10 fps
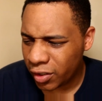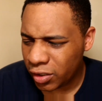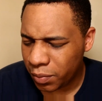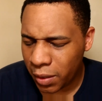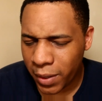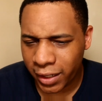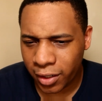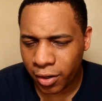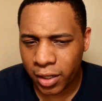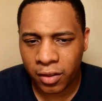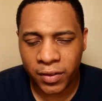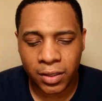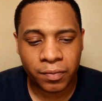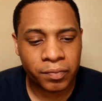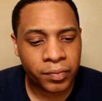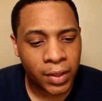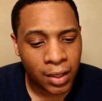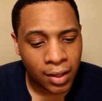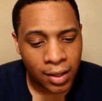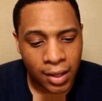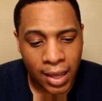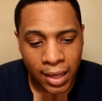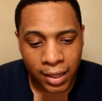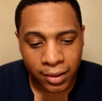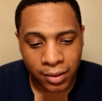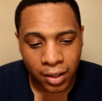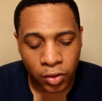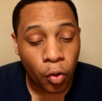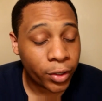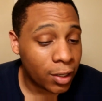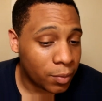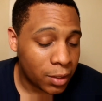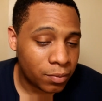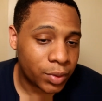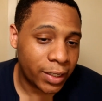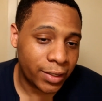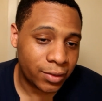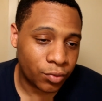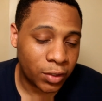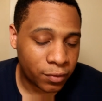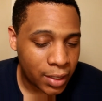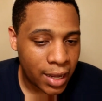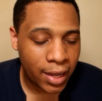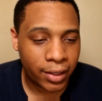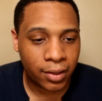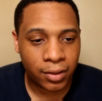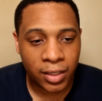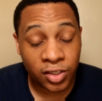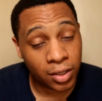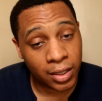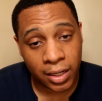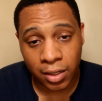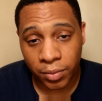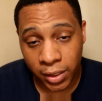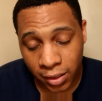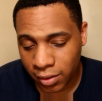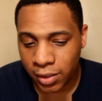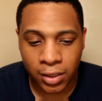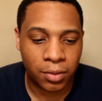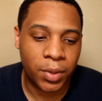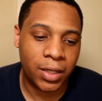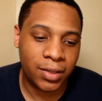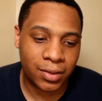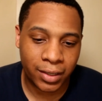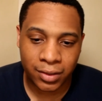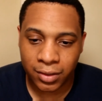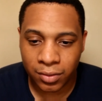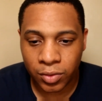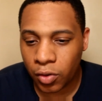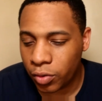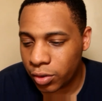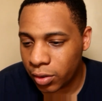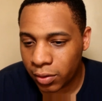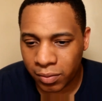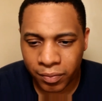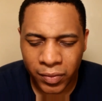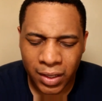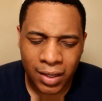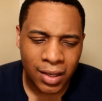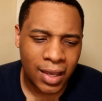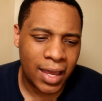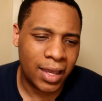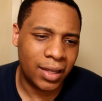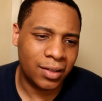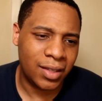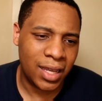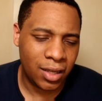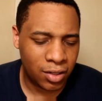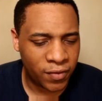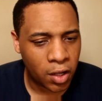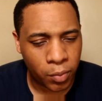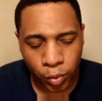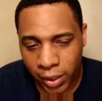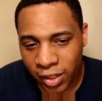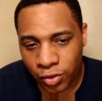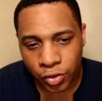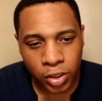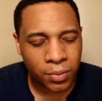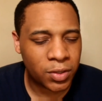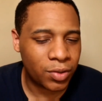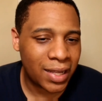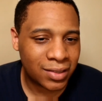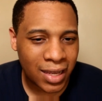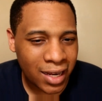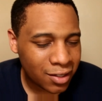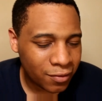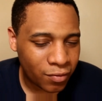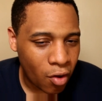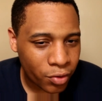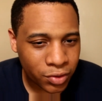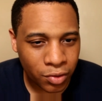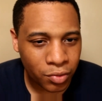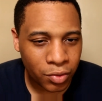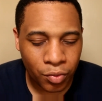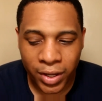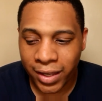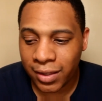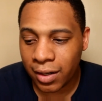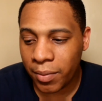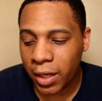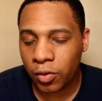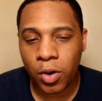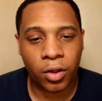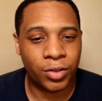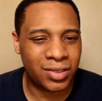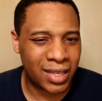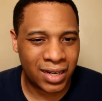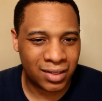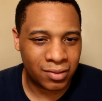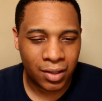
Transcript: She's played by Cara Delevingne. And Joel Kinnaman plays Rick Flagg. He's going to end up leading the team, but he's like this soldier. And they develop a relationship, so that's kind of also the way that Amanda Waller is kind of,